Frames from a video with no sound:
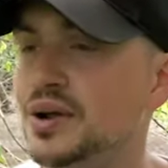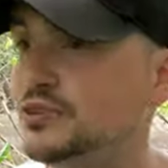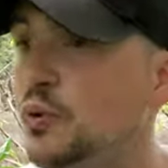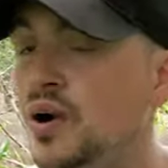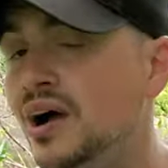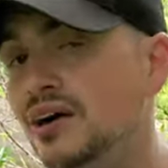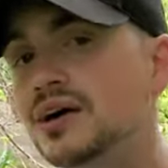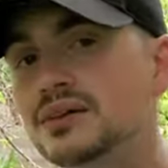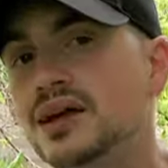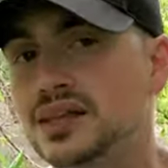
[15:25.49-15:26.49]
After a while,
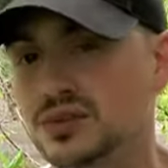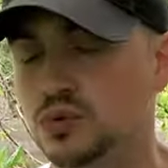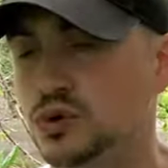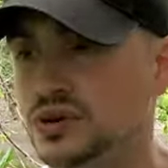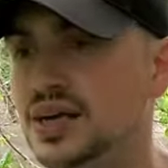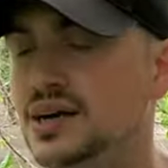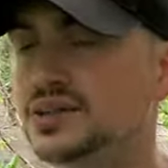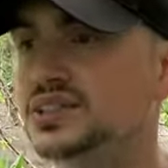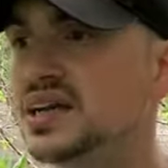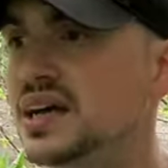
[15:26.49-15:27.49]
I liked the
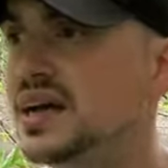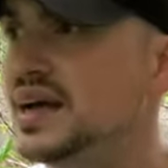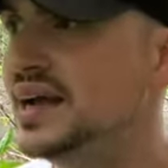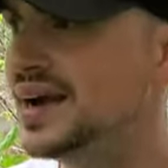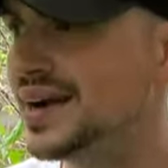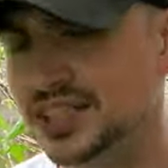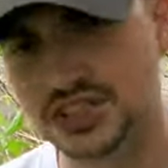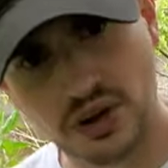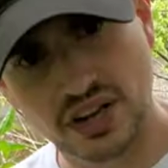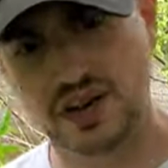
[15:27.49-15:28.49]
workouts. And I
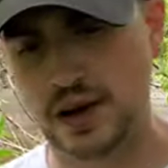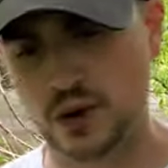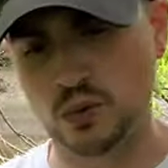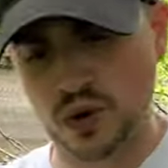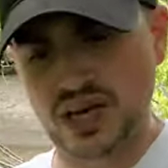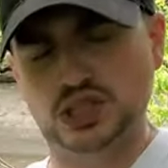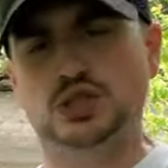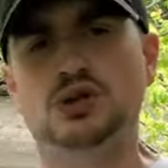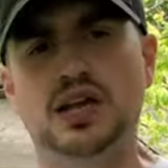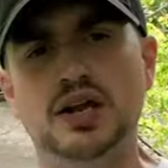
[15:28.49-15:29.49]
started gaining weight,
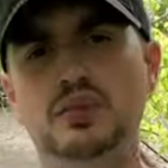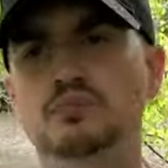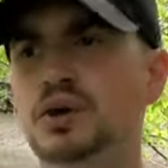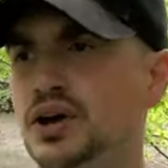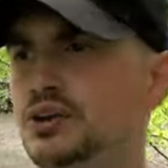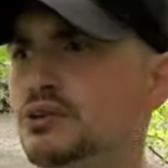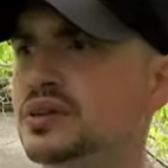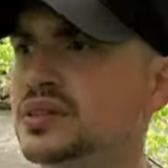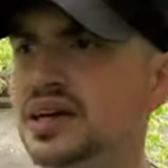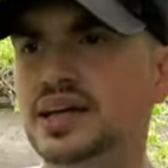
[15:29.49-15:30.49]
started getting bigger,
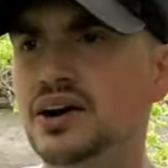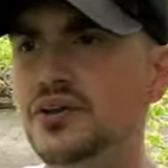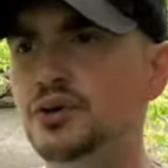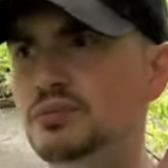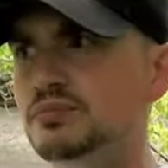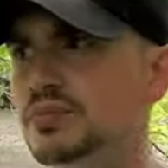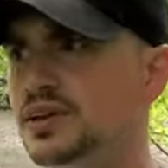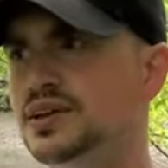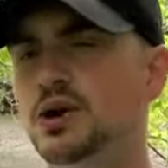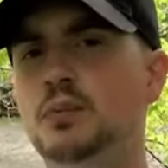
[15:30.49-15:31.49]
and, like, other,
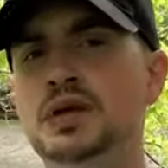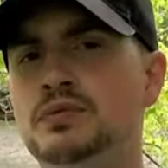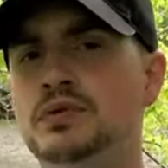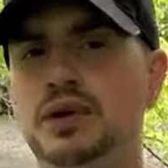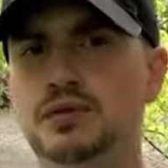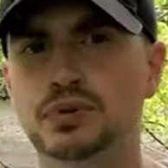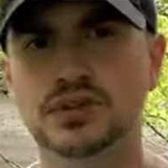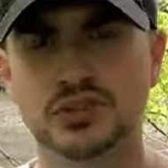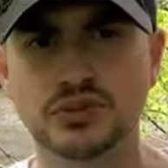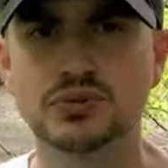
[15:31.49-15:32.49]
you know, people in my
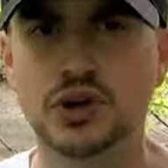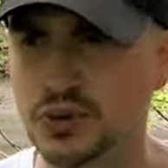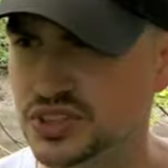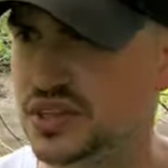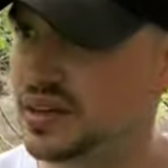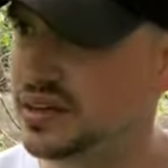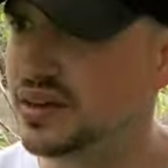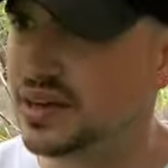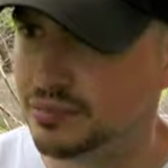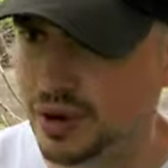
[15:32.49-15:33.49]
platoon noticed, like,
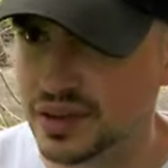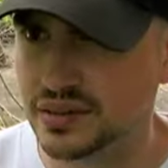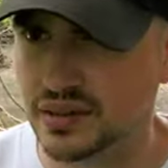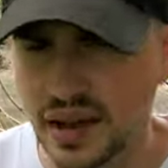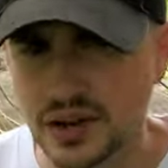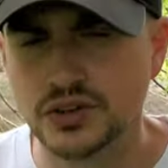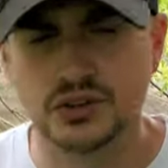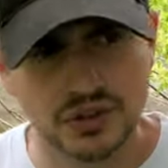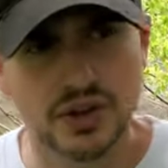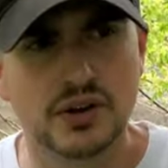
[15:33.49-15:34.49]
I'm like, yeah,
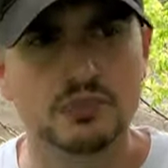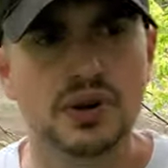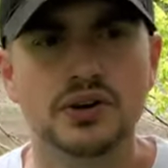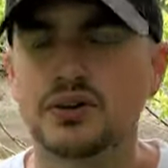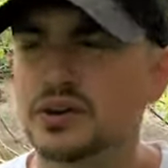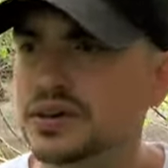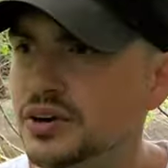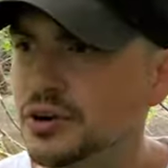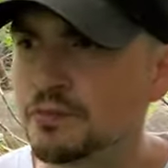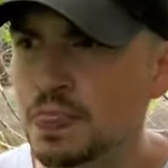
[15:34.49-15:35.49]
dude, you're getting bigger. And, you
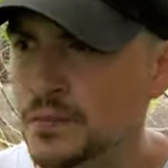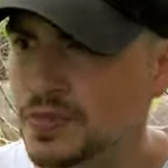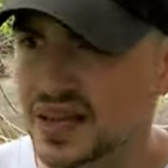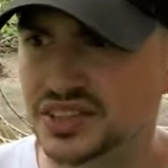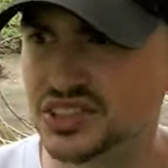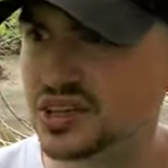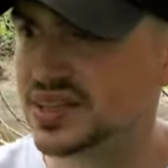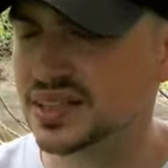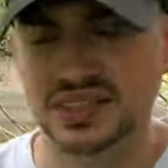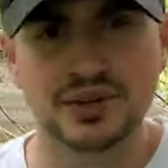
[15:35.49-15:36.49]
know, I saw
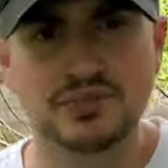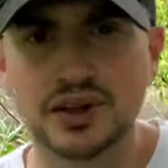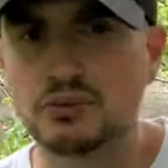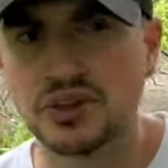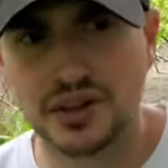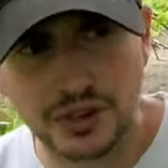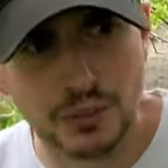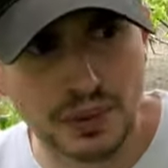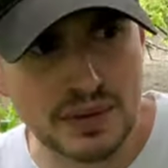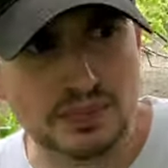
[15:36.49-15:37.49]
the same thing with other
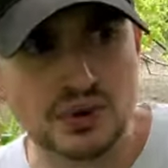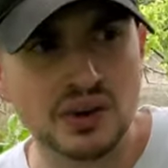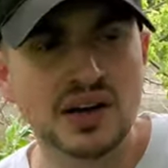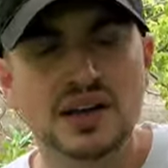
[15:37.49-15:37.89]
people.